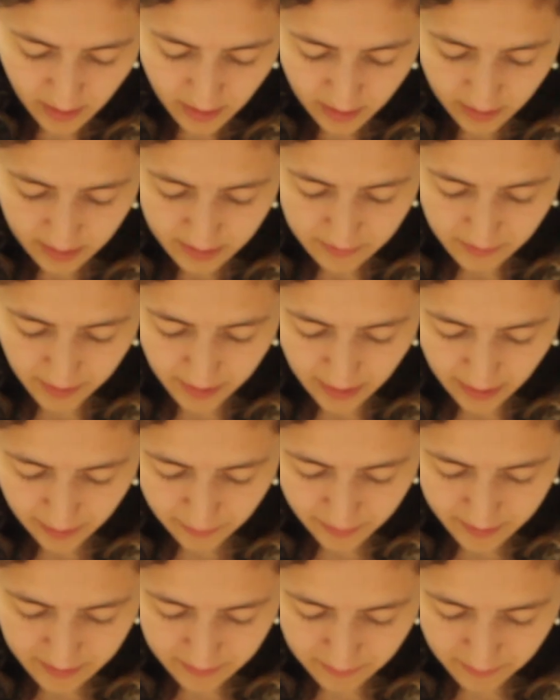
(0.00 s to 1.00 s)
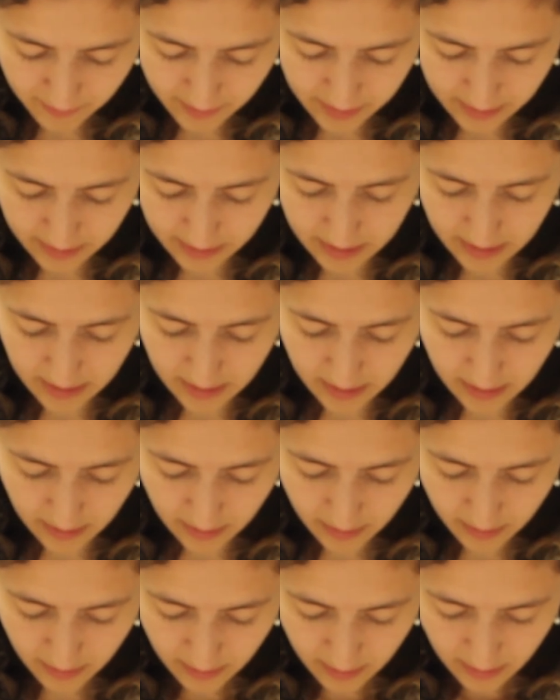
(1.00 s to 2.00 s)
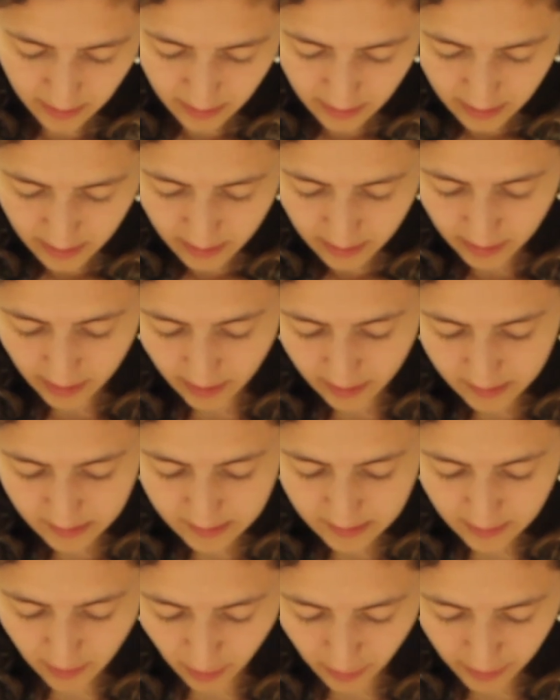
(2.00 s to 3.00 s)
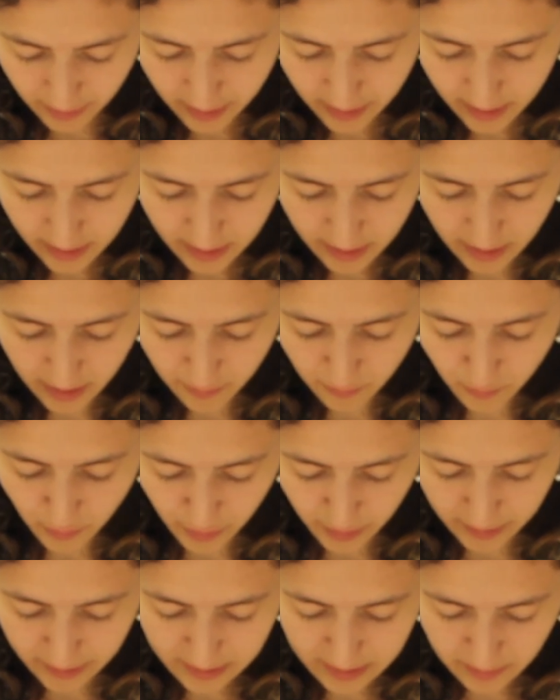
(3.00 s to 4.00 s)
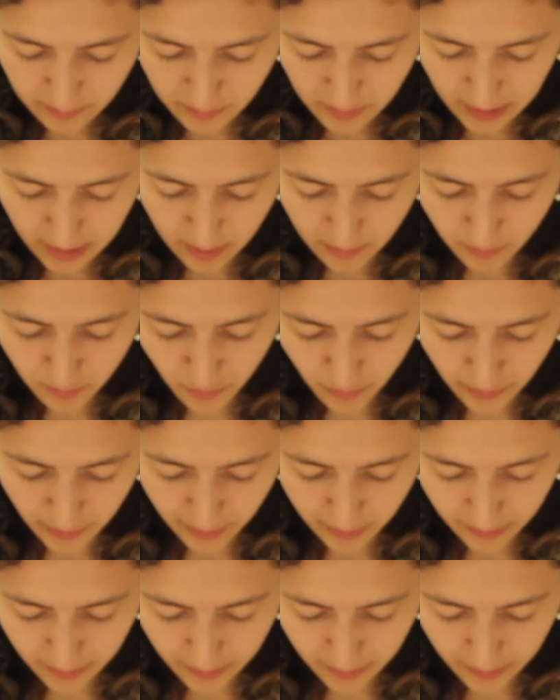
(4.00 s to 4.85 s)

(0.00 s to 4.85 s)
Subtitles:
because right now it's really like solid and I want it to be more